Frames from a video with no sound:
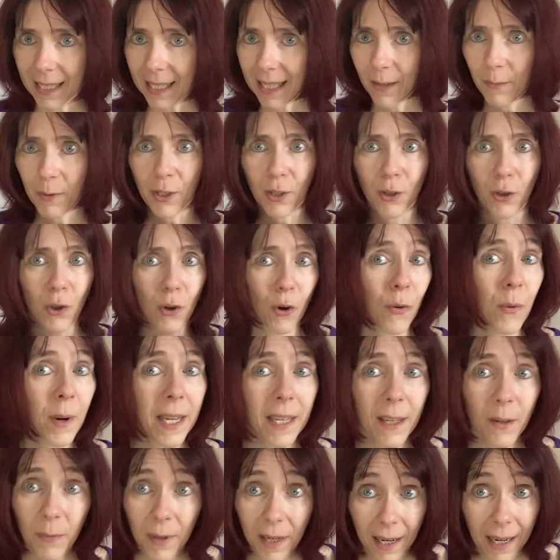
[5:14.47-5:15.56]
there was no way
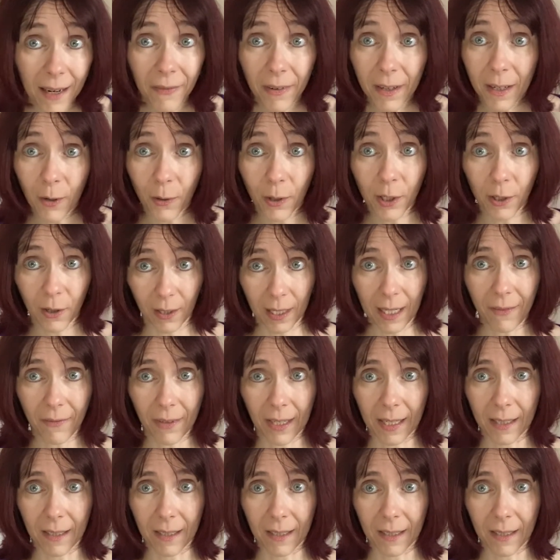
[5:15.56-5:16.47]
you were ever going to leave that